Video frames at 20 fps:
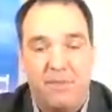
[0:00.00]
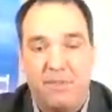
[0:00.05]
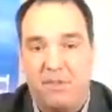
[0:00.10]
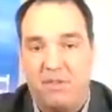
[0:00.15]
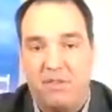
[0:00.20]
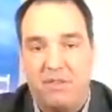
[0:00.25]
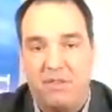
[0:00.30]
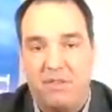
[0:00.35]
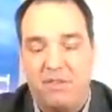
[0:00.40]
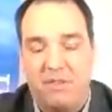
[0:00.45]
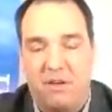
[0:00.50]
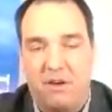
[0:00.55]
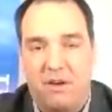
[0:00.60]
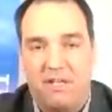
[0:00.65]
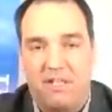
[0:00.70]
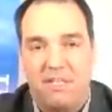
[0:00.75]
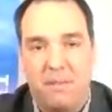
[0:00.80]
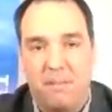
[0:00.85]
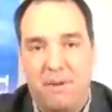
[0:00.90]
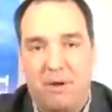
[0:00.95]
The
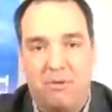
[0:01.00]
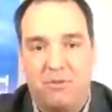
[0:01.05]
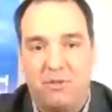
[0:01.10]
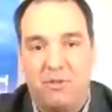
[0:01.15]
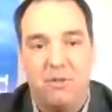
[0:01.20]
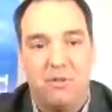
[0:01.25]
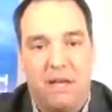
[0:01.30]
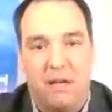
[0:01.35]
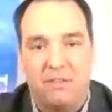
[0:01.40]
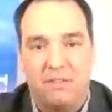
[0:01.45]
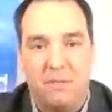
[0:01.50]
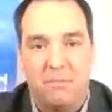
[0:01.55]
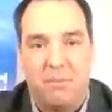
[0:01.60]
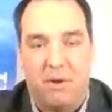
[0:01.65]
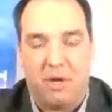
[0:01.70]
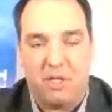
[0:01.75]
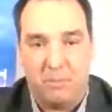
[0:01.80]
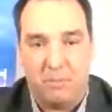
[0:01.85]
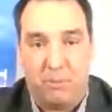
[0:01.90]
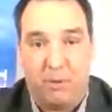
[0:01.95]
thought is about $2,000
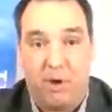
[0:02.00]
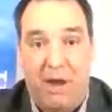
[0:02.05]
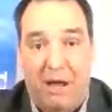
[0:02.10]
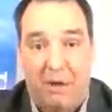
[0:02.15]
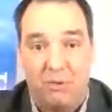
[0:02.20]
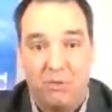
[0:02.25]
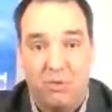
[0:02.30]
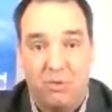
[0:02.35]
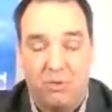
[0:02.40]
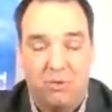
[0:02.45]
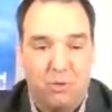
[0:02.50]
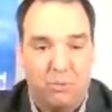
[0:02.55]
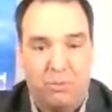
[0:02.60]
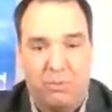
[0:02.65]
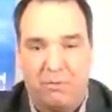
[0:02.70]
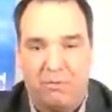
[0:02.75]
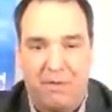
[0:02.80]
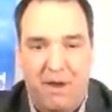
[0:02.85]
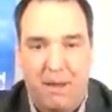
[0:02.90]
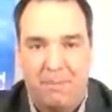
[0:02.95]
per household, or
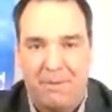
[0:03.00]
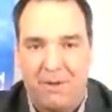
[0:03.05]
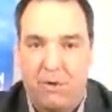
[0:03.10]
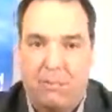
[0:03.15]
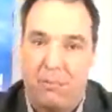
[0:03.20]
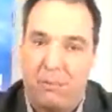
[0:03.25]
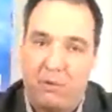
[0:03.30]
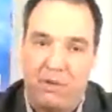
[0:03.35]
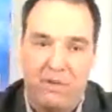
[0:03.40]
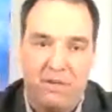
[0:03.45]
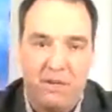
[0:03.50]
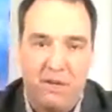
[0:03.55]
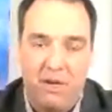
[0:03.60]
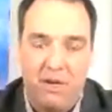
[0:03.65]
per family, or per